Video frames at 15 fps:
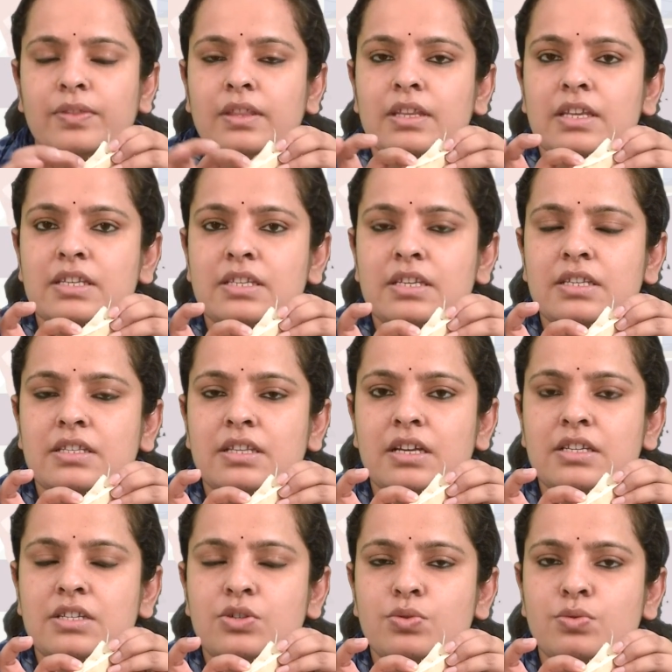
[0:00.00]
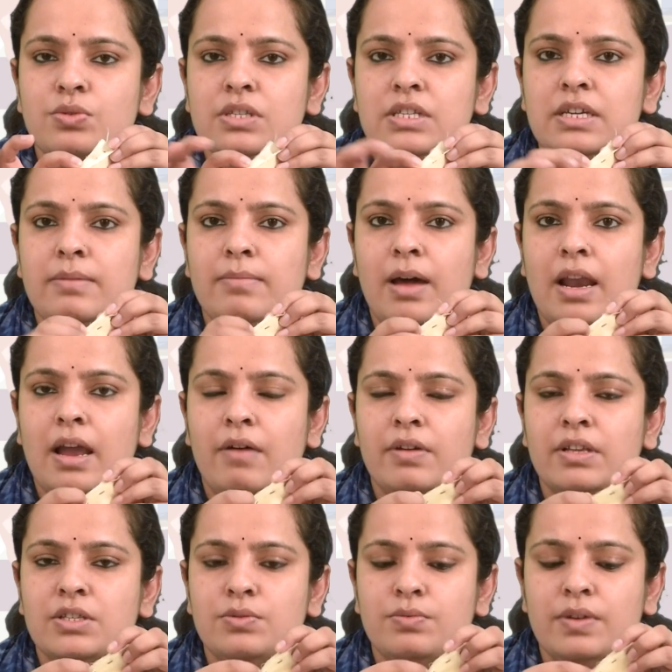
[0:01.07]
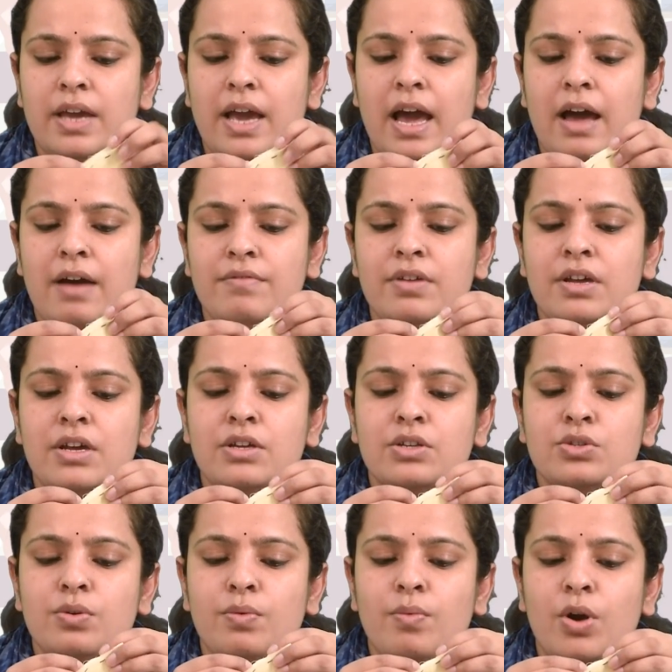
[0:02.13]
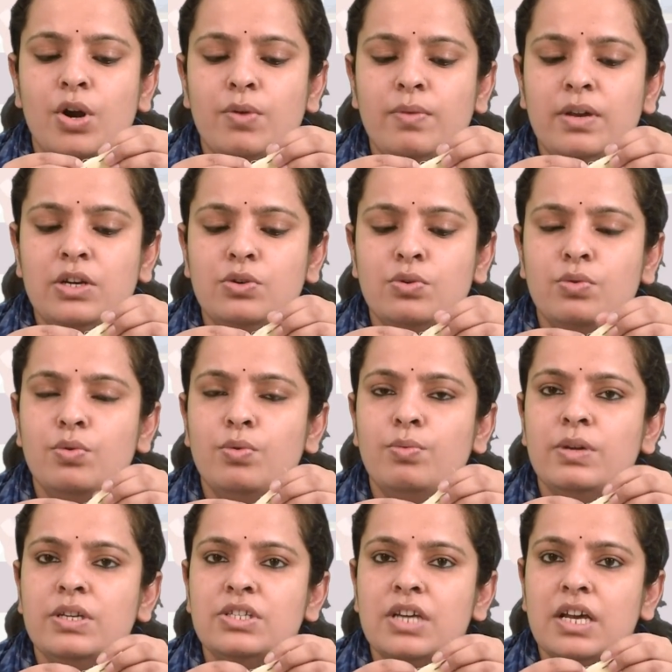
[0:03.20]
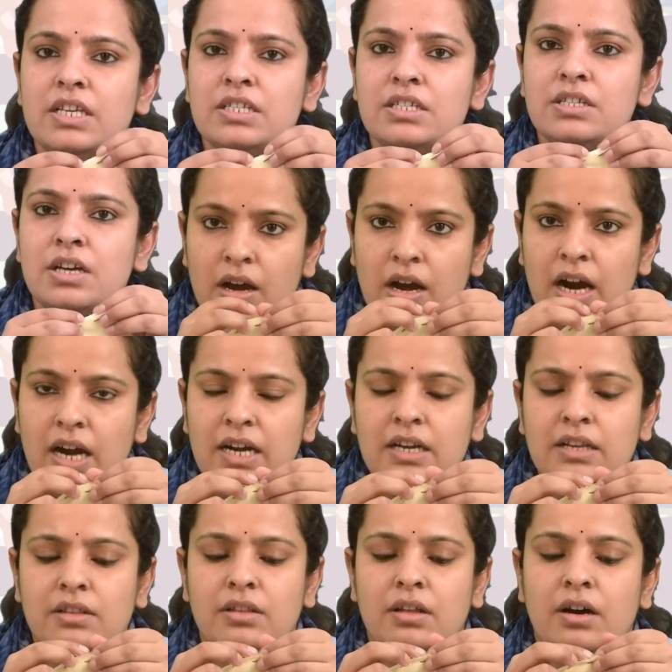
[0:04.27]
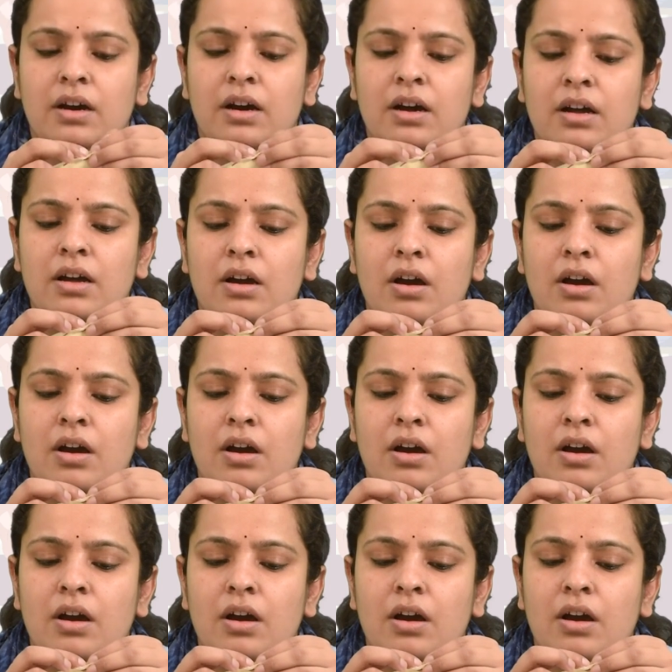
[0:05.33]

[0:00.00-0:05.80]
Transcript: This is the two seam allowance we have. So what we do, we just cut the